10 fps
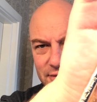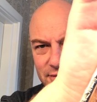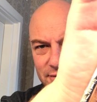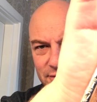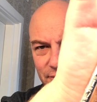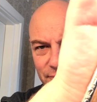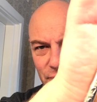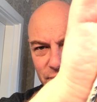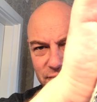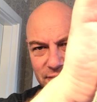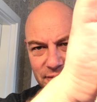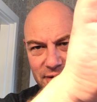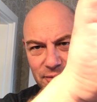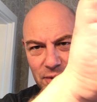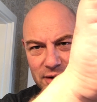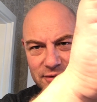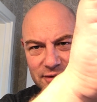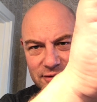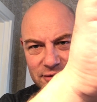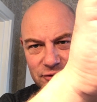It's not focusing very well. It
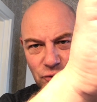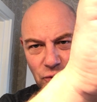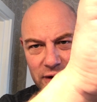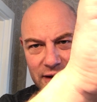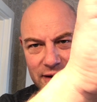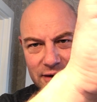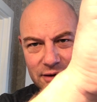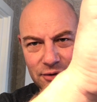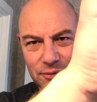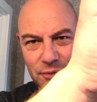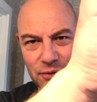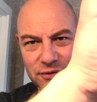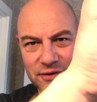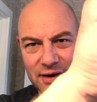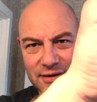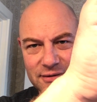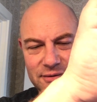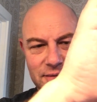says Solingen on both sides.